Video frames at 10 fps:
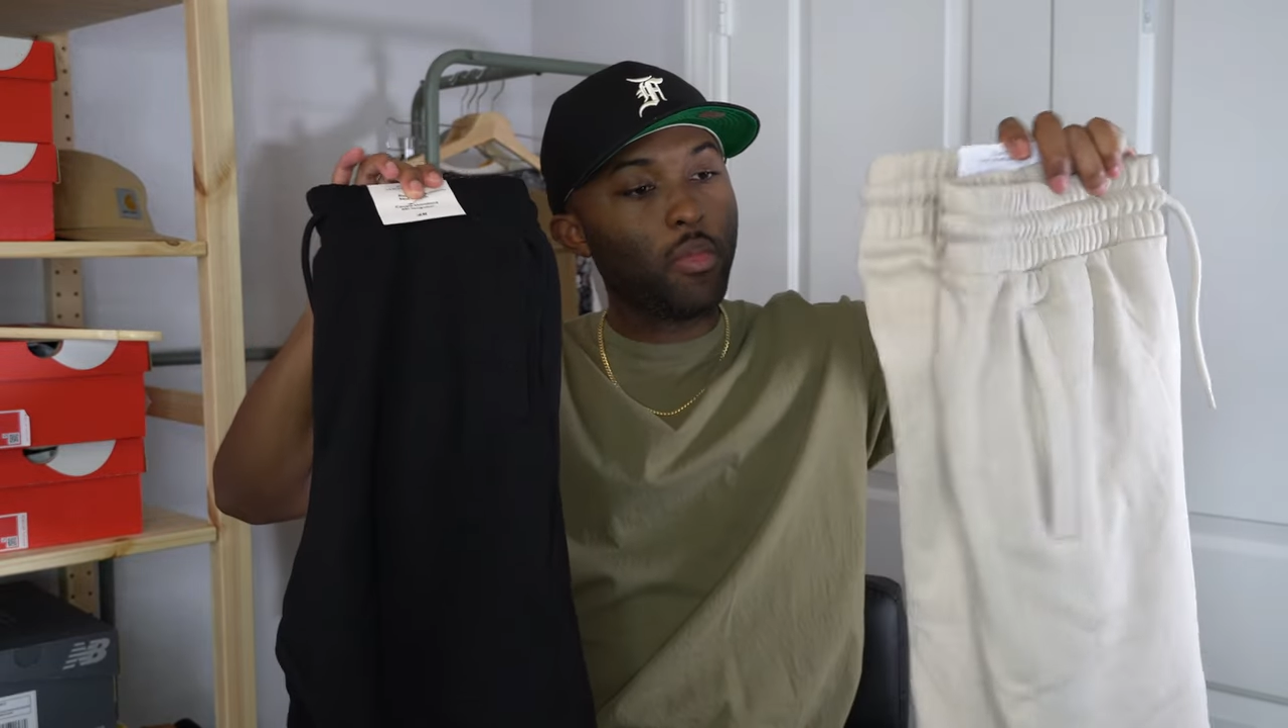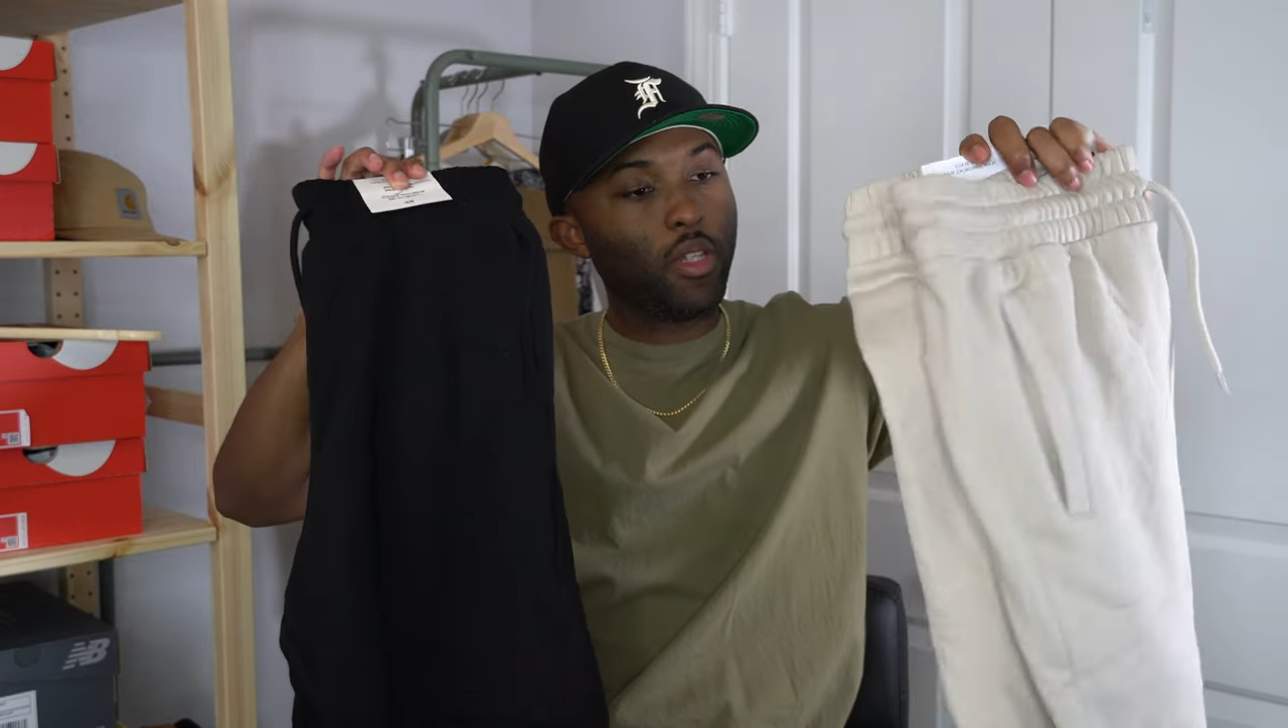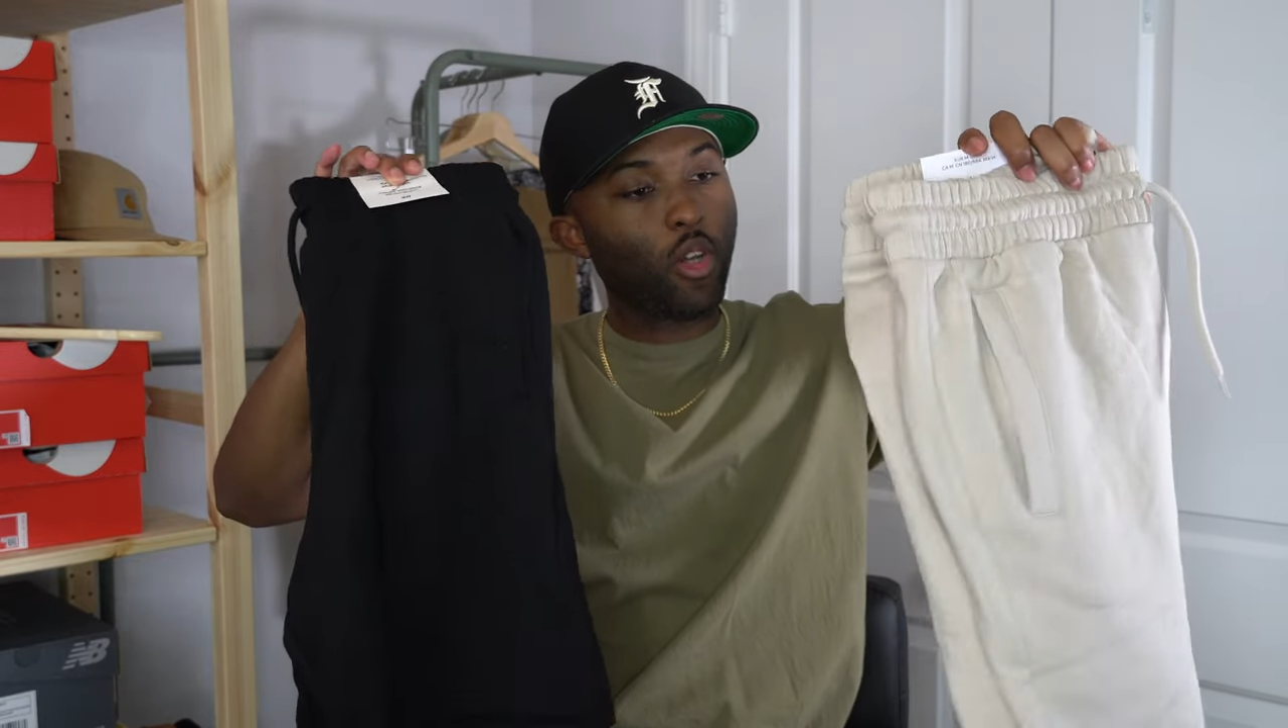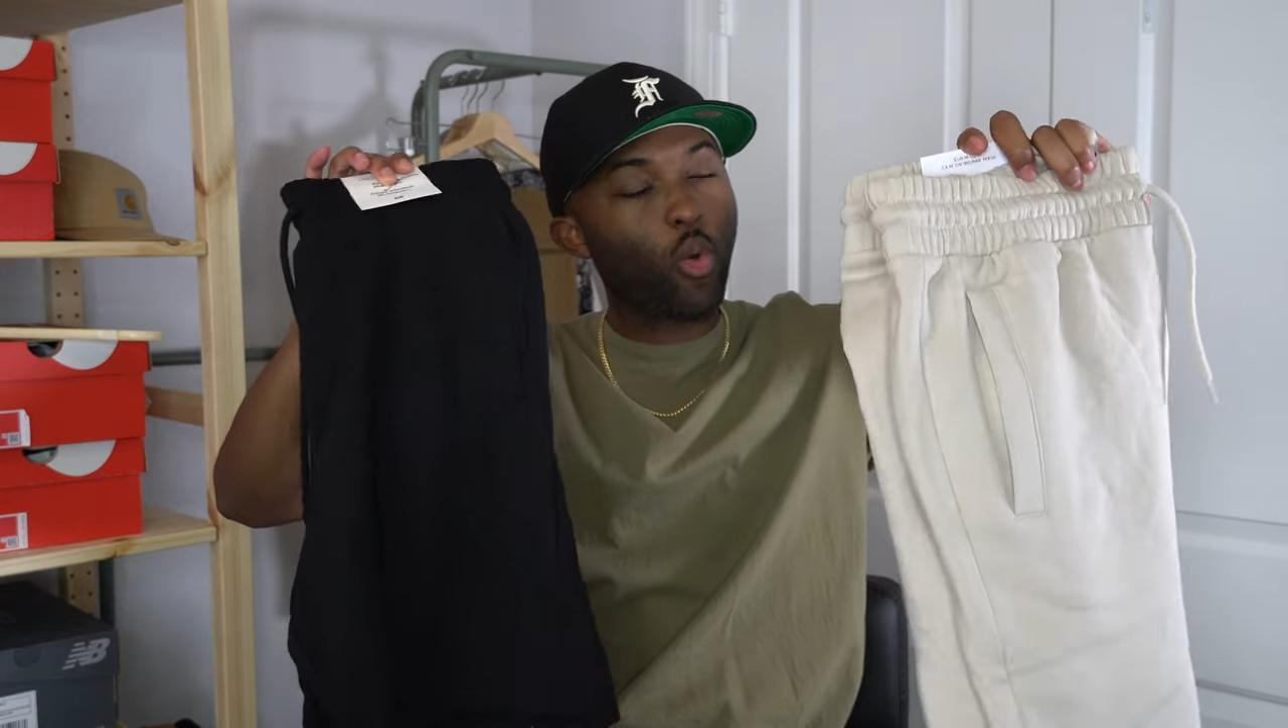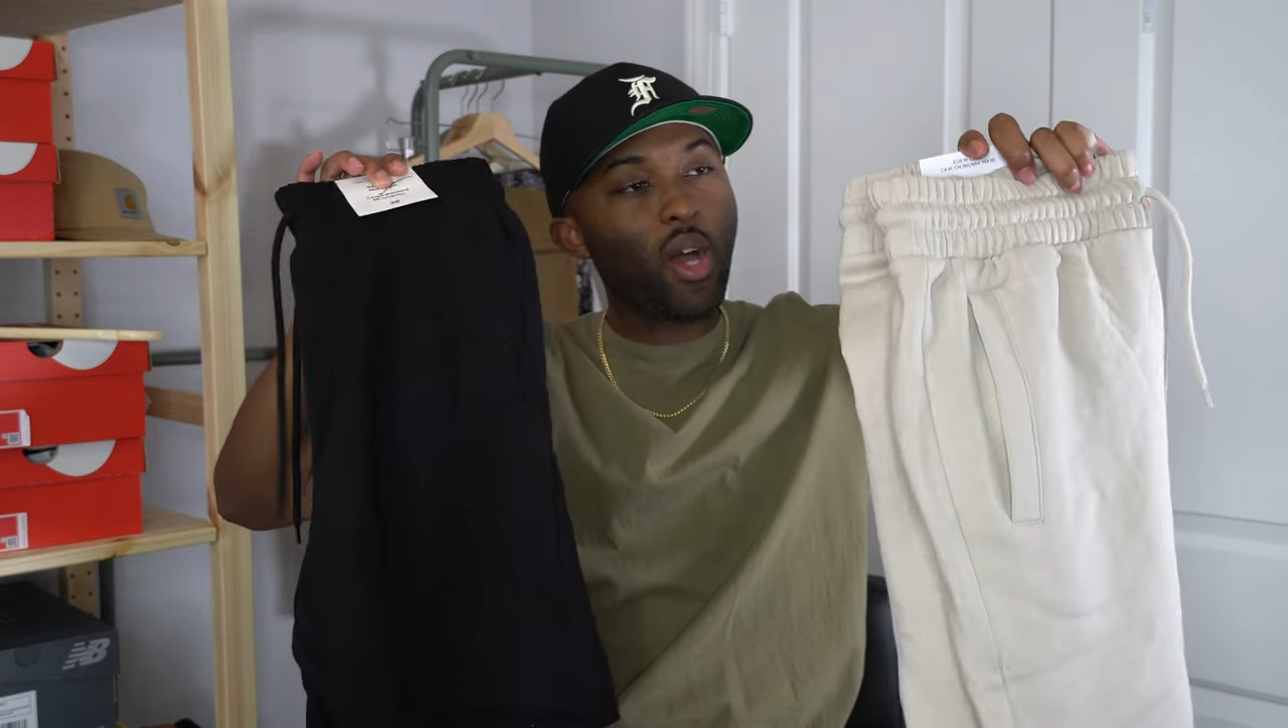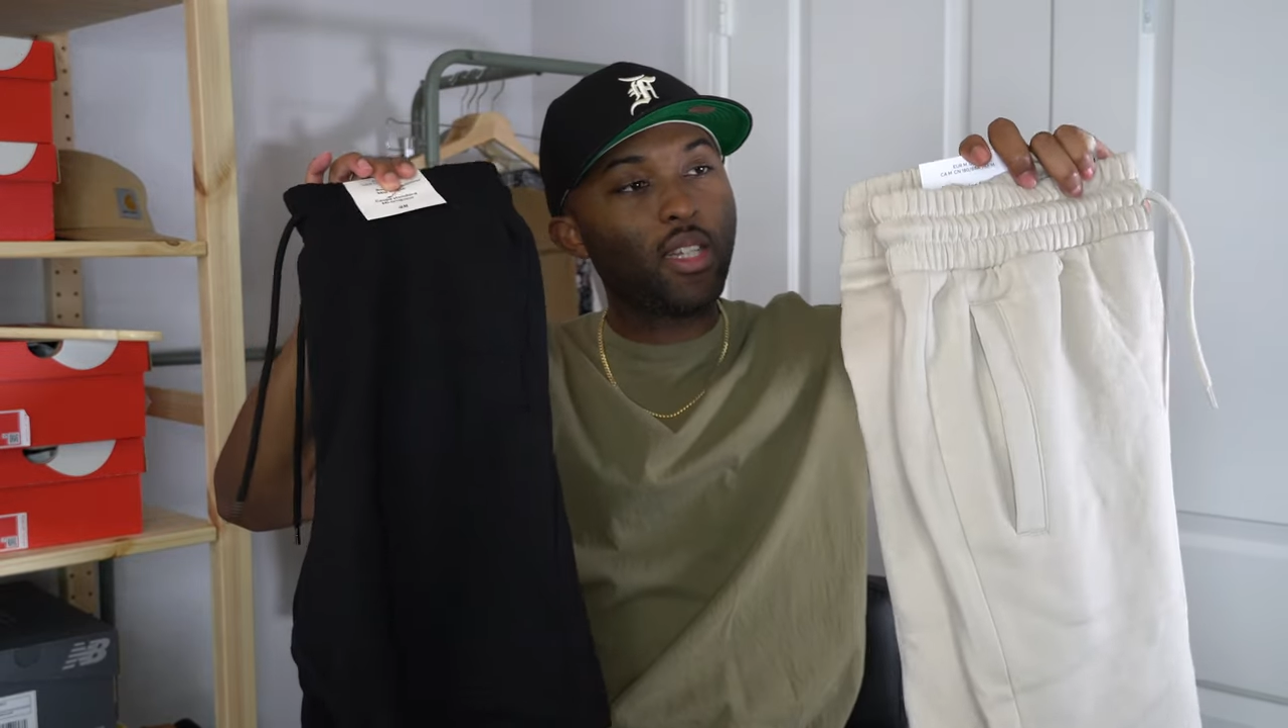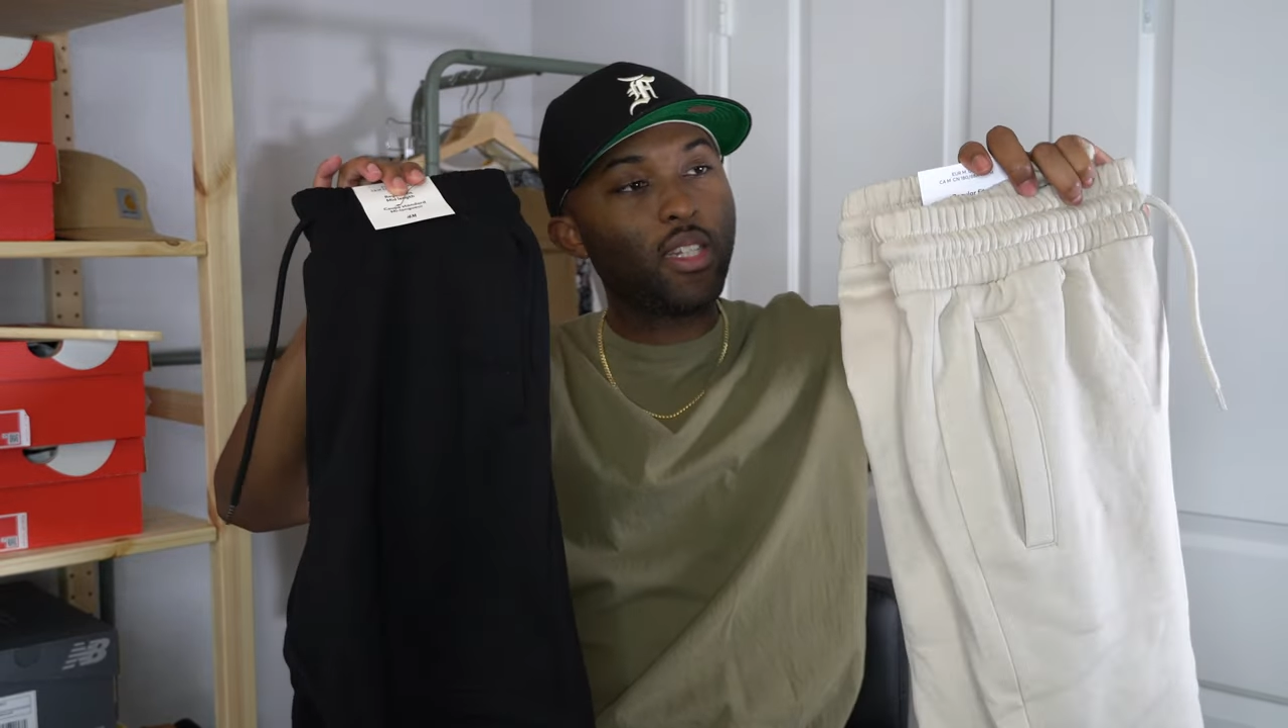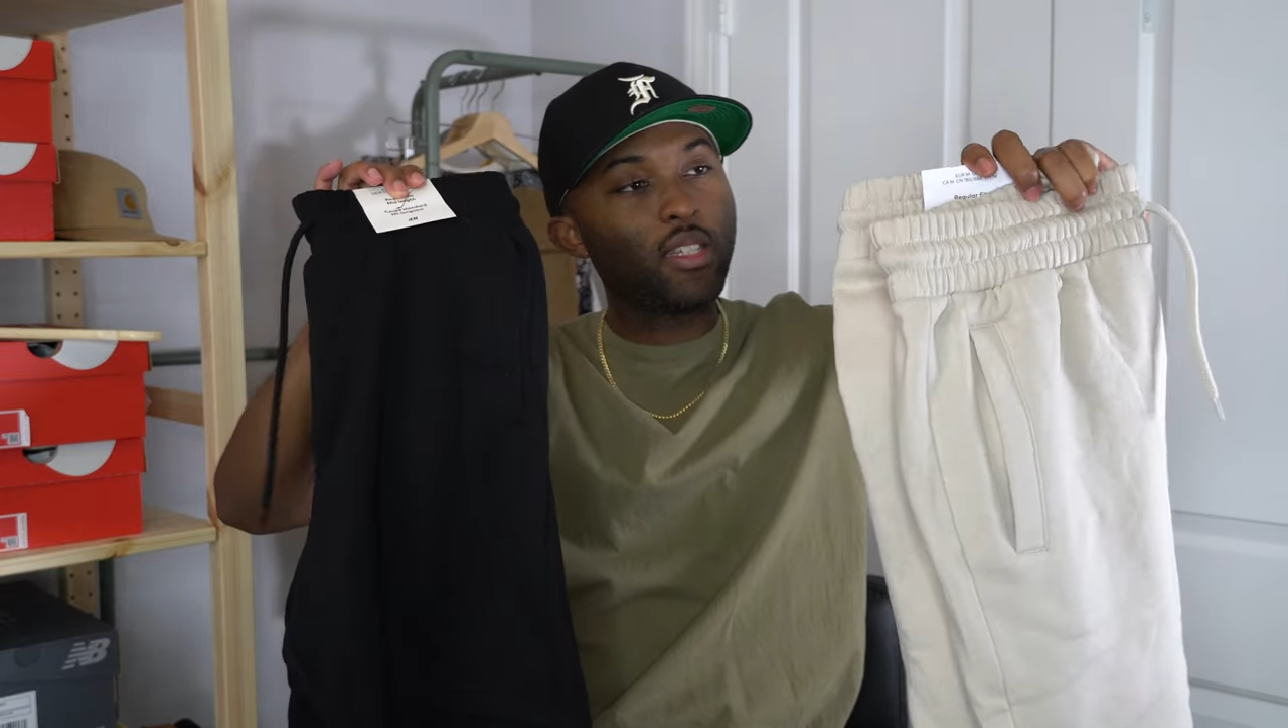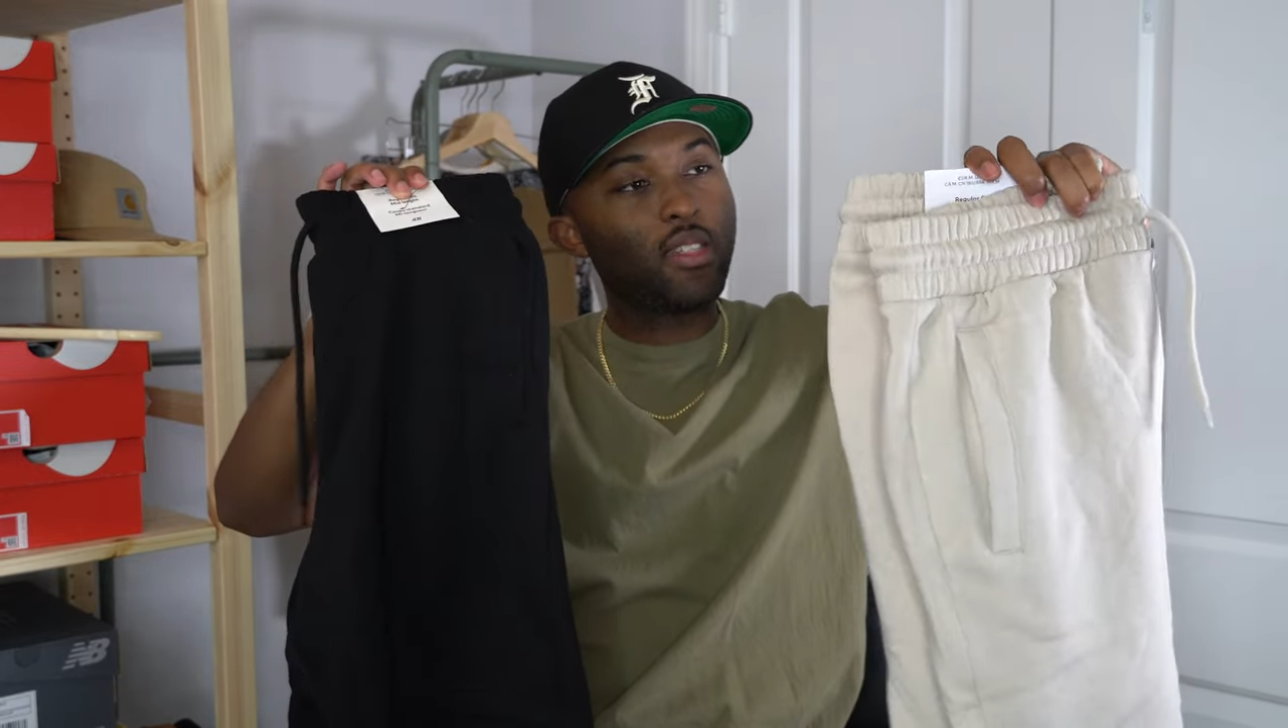and the quality is